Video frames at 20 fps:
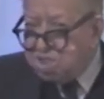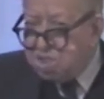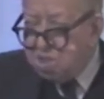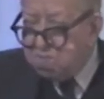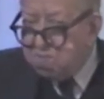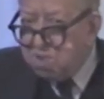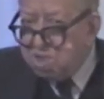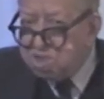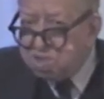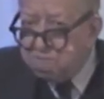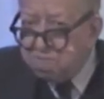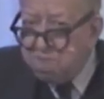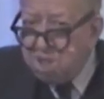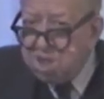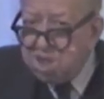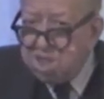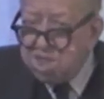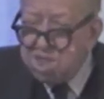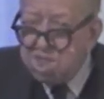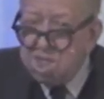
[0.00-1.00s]
so much
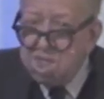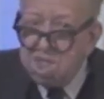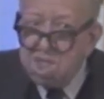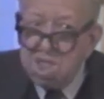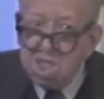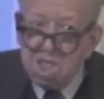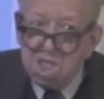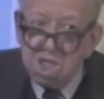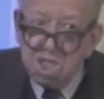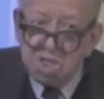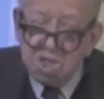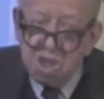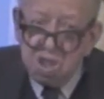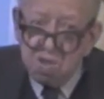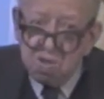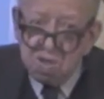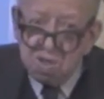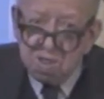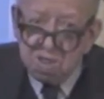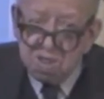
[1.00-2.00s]
money, you know.